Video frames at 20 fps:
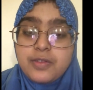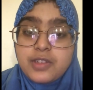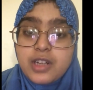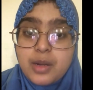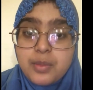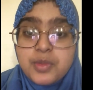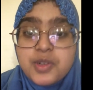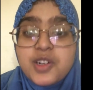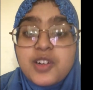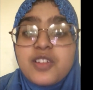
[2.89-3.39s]

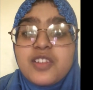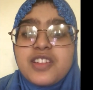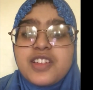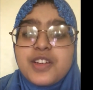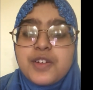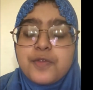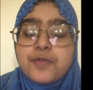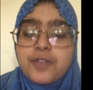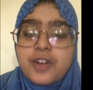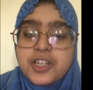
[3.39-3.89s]
I'm currently
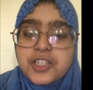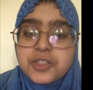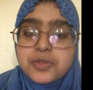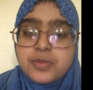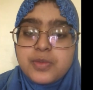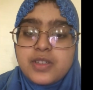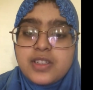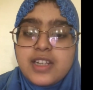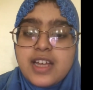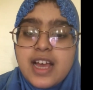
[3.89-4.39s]
a
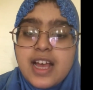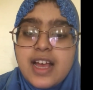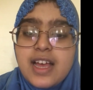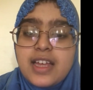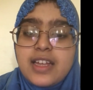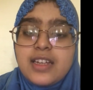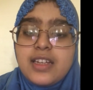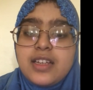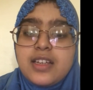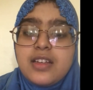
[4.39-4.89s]
freshman
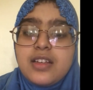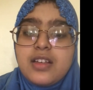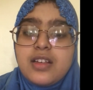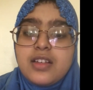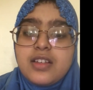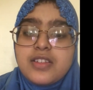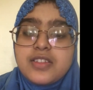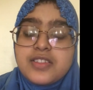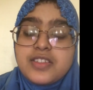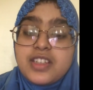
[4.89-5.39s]
at
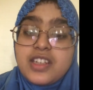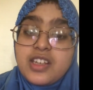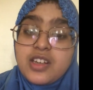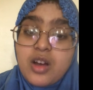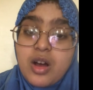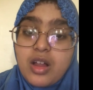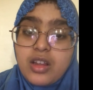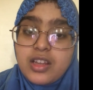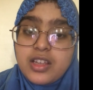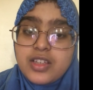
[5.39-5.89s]
City
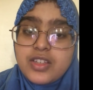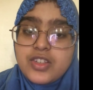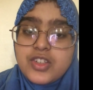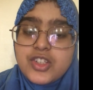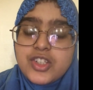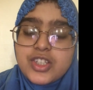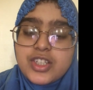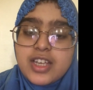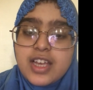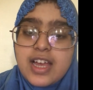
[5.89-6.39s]

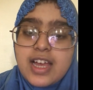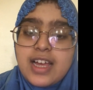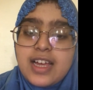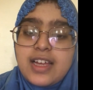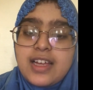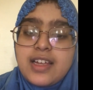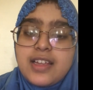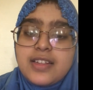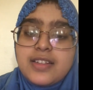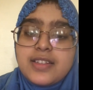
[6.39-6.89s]
College
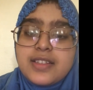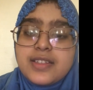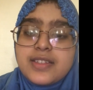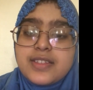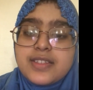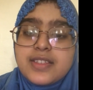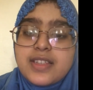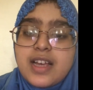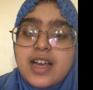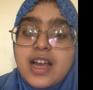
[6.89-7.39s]
and
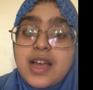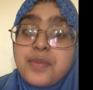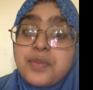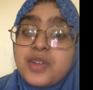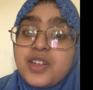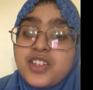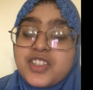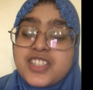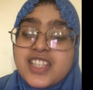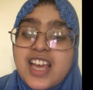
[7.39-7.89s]
I'm
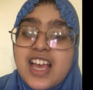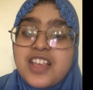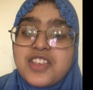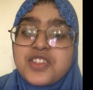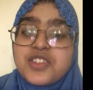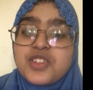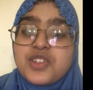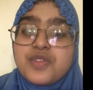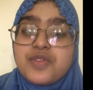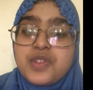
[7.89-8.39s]
here to
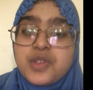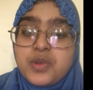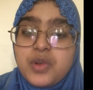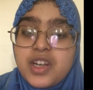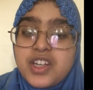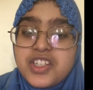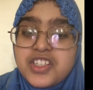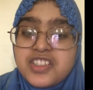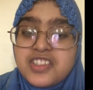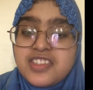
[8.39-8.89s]
answer a few
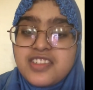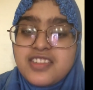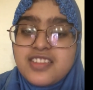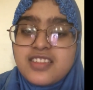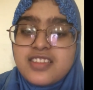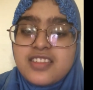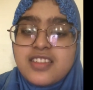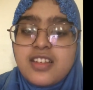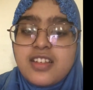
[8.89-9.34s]
questions.